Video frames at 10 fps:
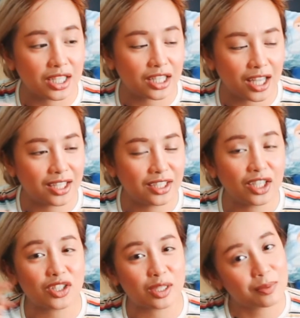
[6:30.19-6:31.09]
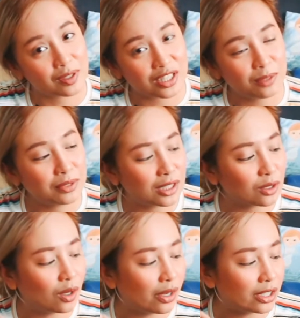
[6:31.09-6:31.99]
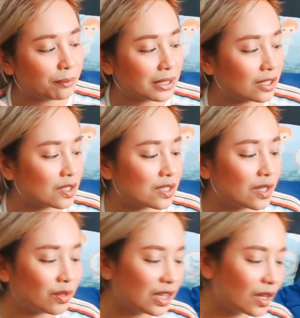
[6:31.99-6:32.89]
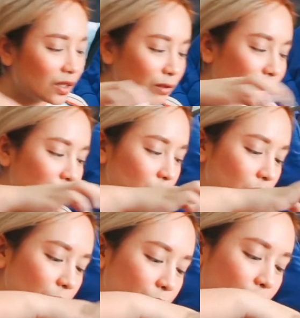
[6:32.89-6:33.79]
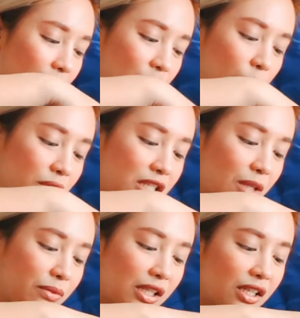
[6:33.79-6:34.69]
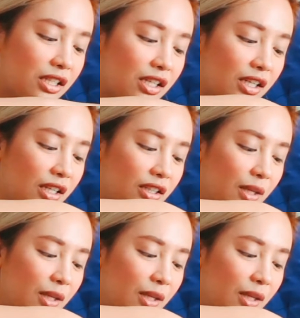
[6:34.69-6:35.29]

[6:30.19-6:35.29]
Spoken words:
Again, not just because I'm an alcoholic, because they really got the flavors on point. Sobrang sarap talaga niya.